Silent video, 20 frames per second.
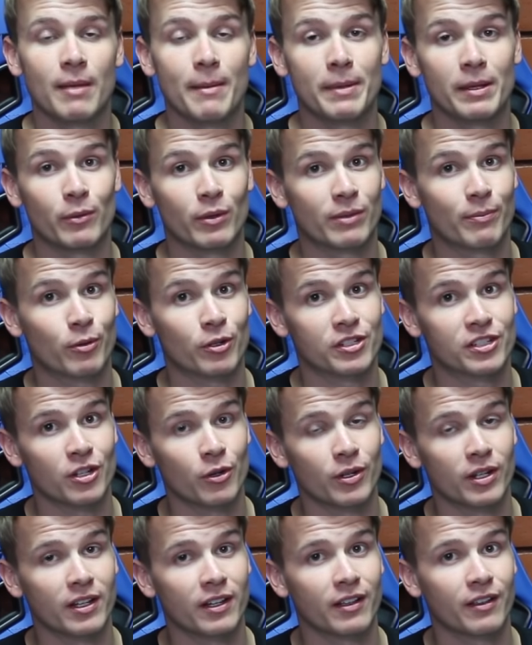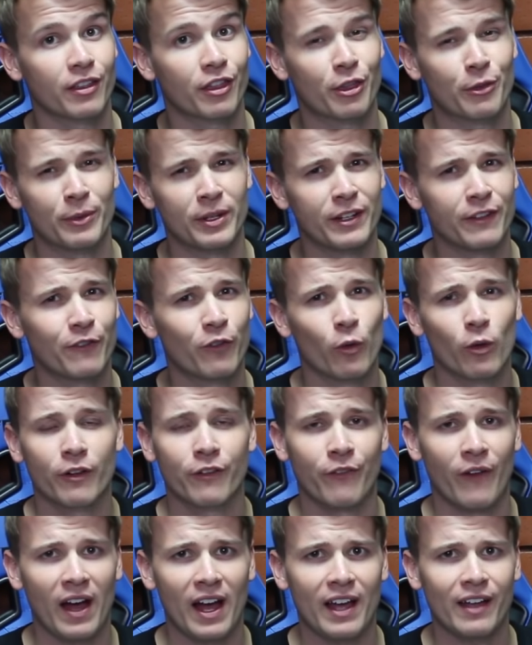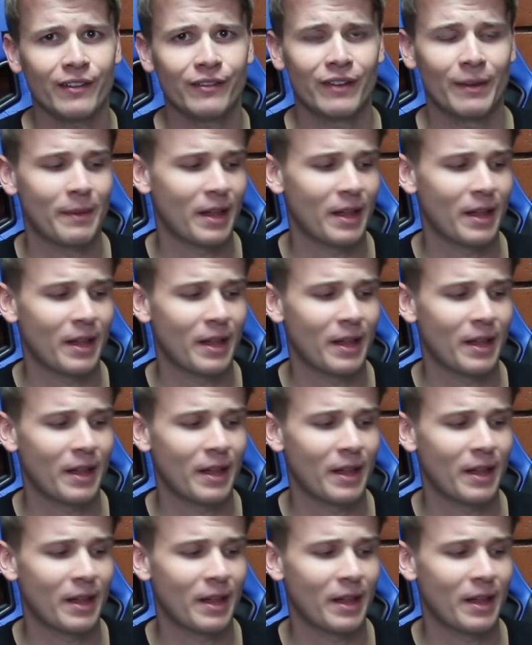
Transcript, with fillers: maybe with Persona 3, 4, 5.